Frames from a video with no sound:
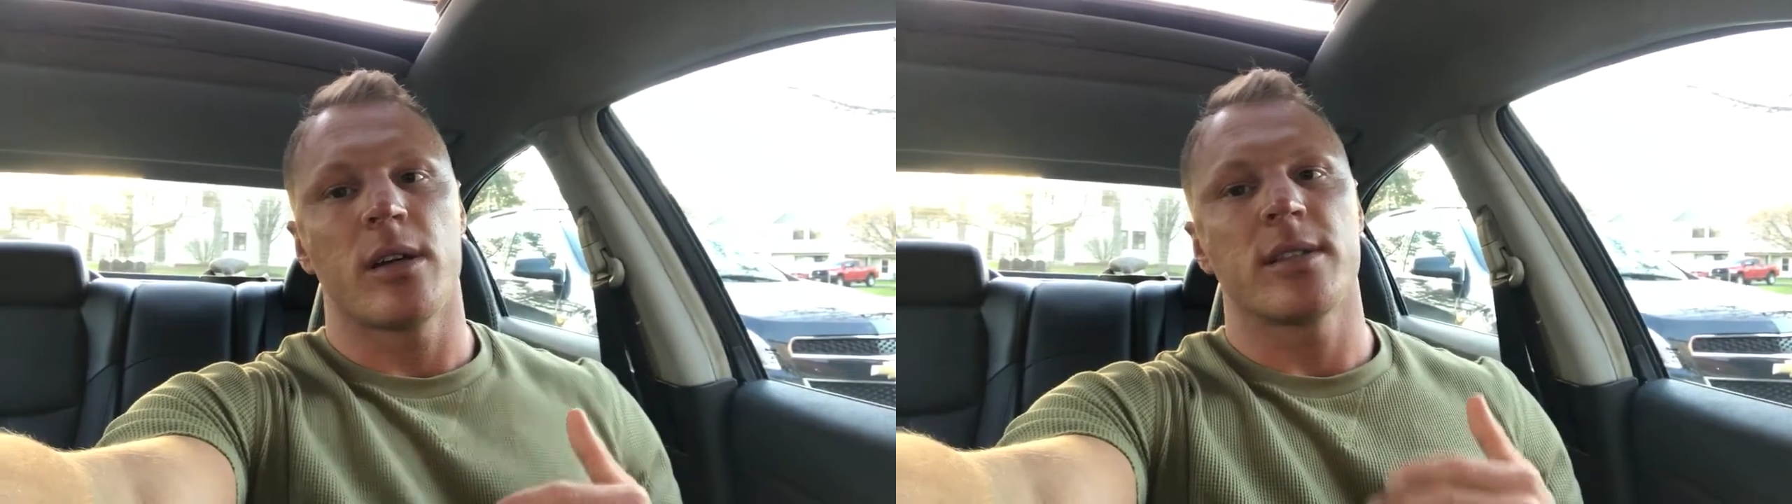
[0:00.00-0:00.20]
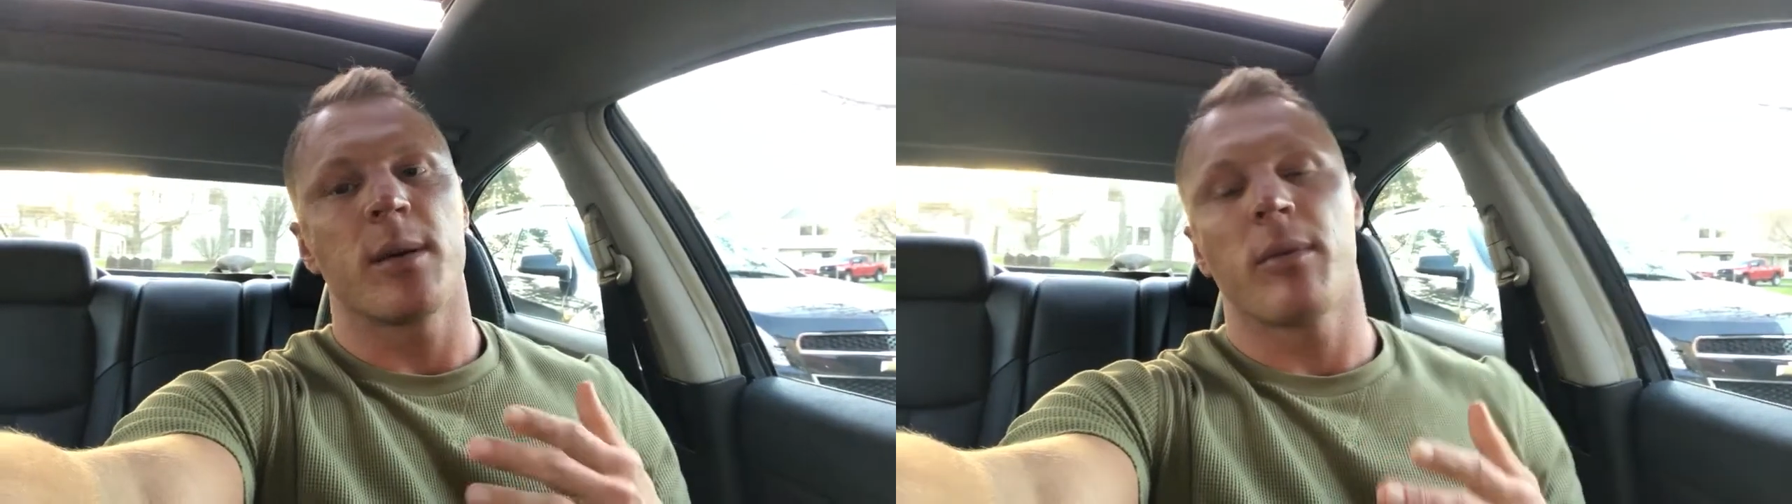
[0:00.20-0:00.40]

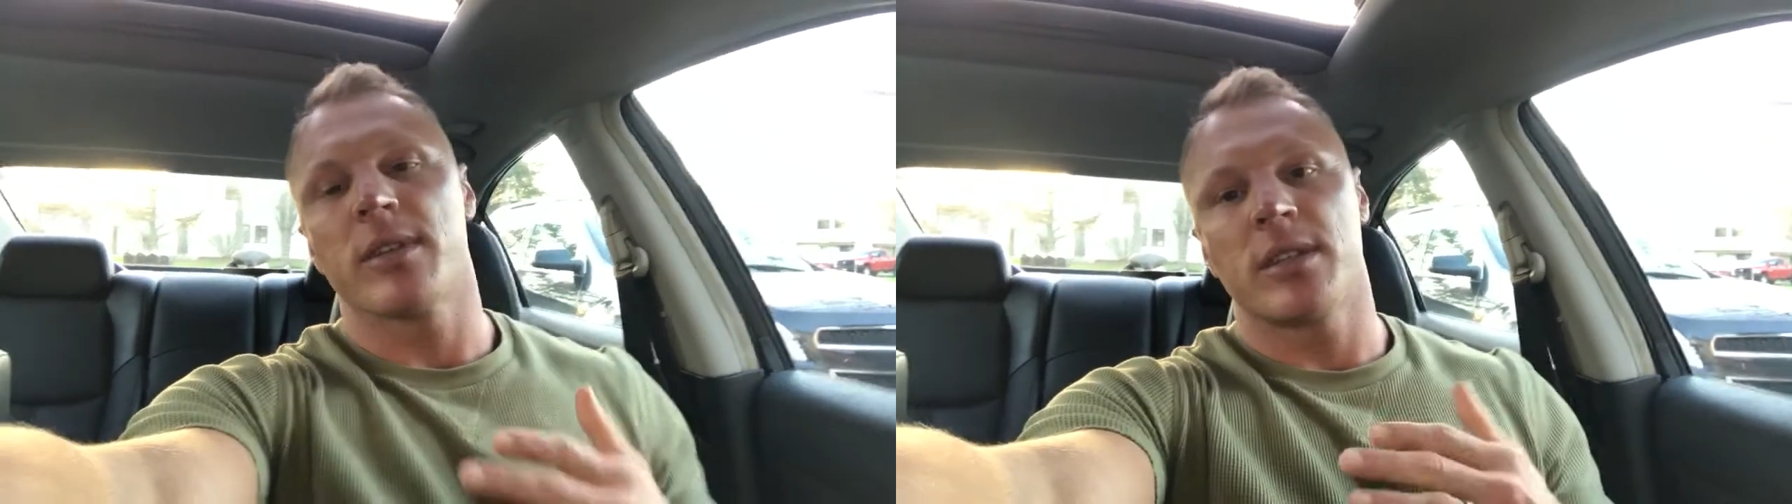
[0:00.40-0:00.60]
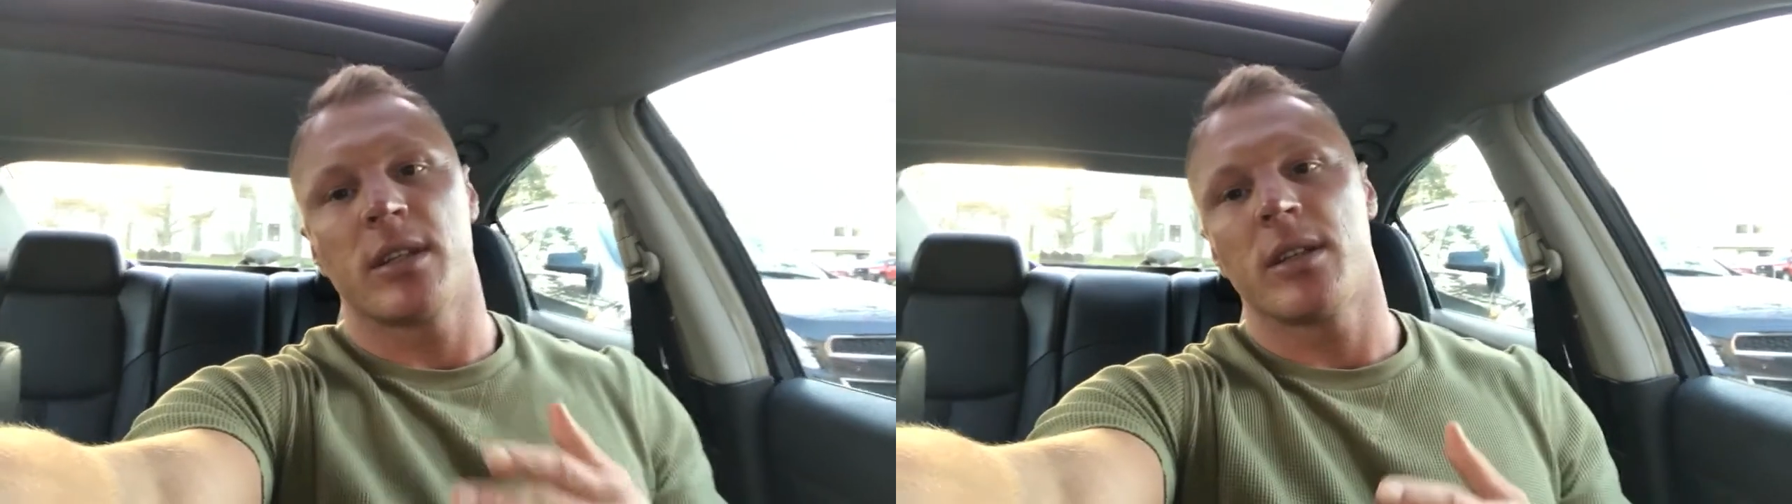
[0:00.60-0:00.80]
Some of
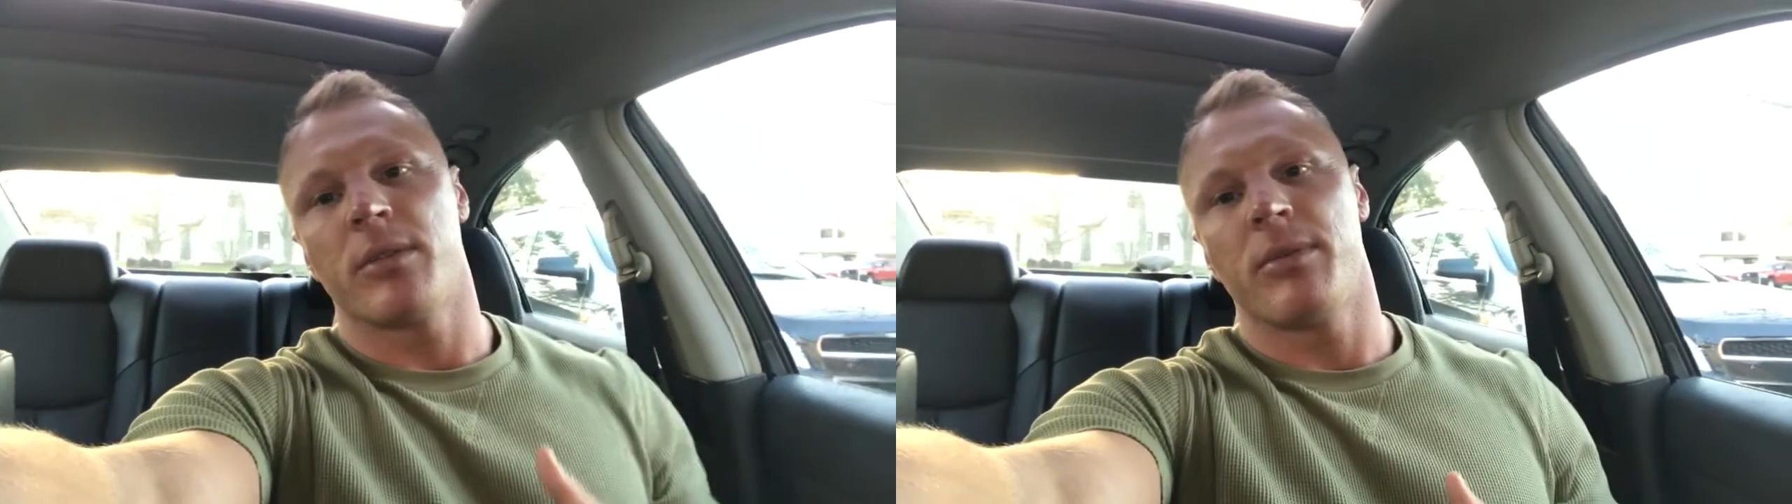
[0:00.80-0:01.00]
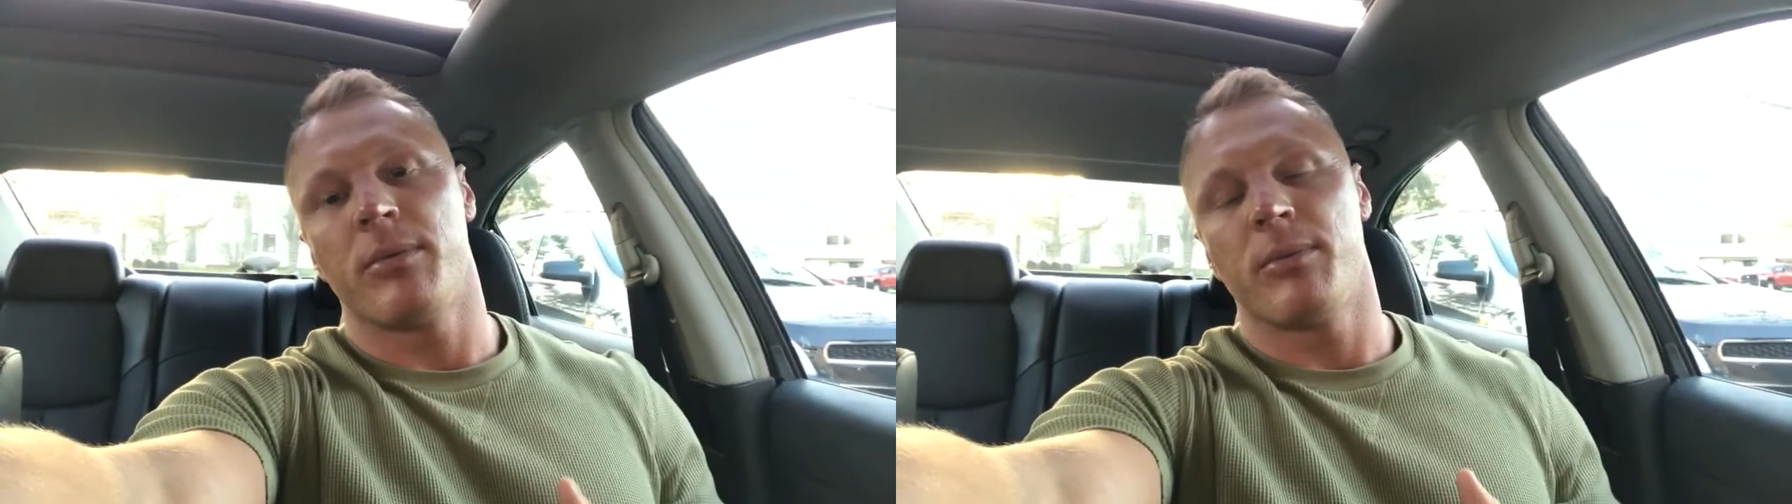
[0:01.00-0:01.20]
us get there